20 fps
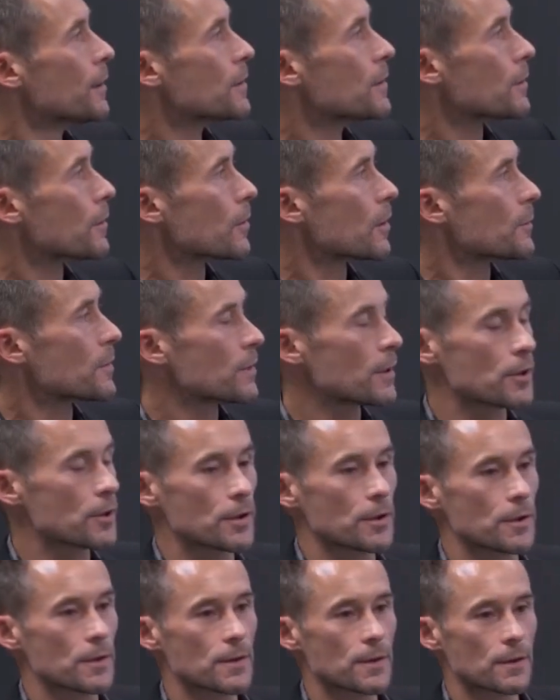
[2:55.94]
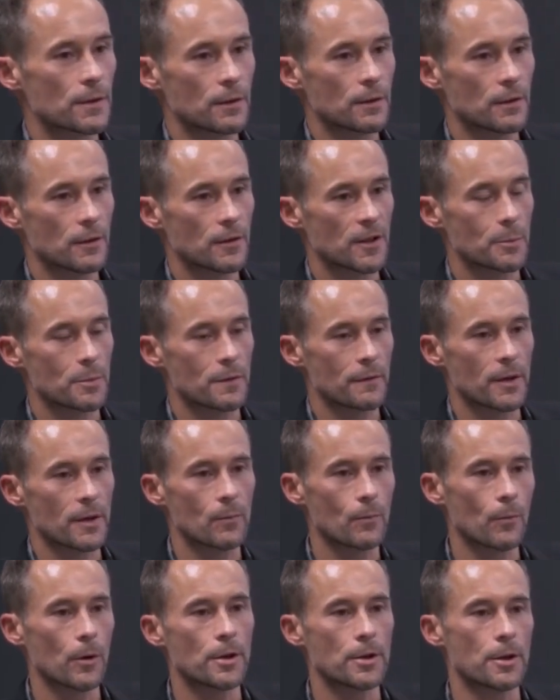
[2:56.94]
circumcisions to
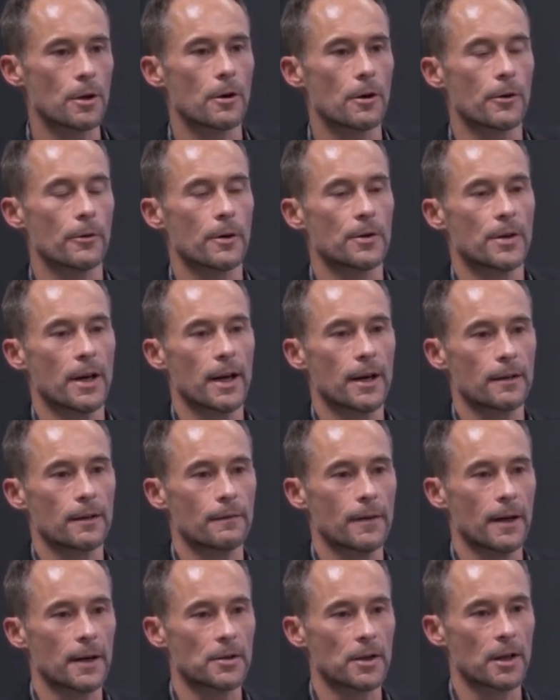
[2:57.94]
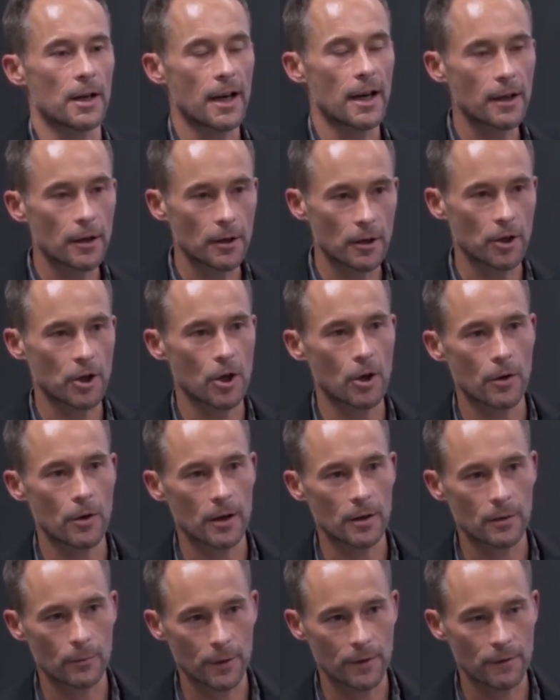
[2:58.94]
prevent 1 urinary tract infection. And I could cure
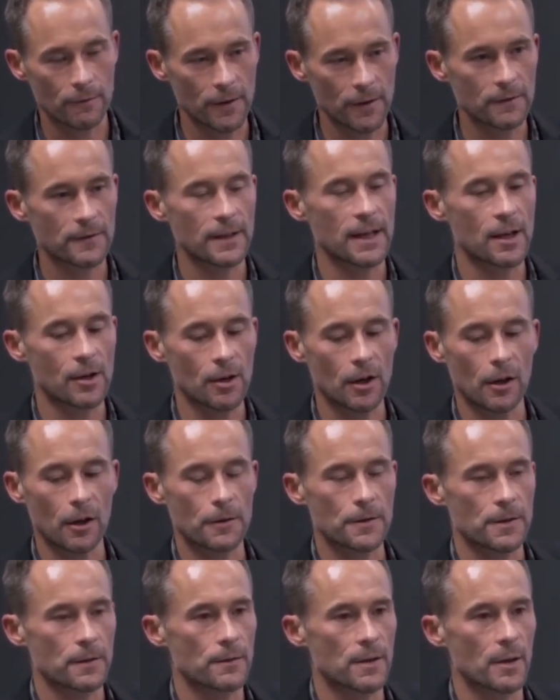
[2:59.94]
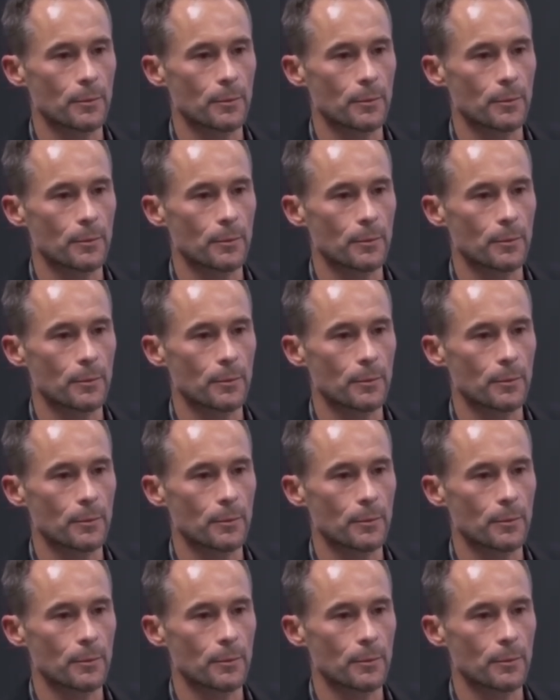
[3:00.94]
it with $15 of